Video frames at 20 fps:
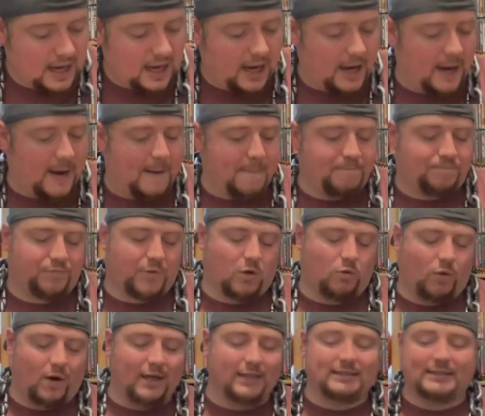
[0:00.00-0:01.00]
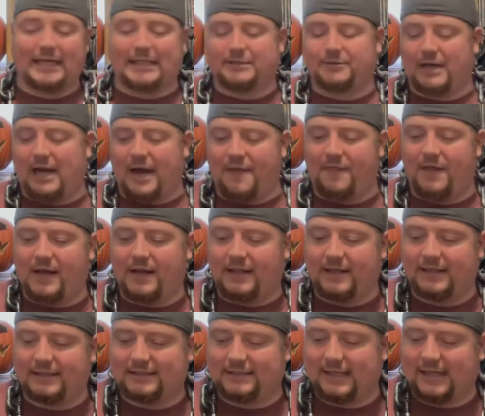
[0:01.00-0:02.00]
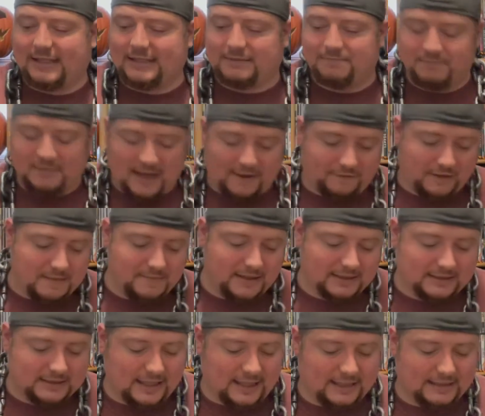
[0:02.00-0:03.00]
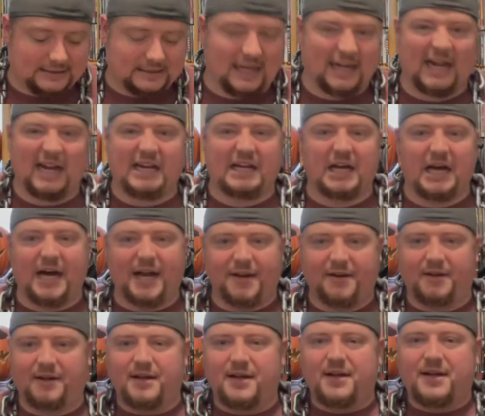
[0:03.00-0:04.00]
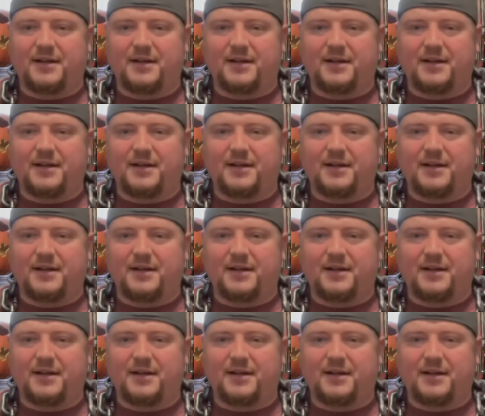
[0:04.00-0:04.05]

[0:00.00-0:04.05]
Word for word: Um, one accessory I think this thing is definitely missing is like a gun.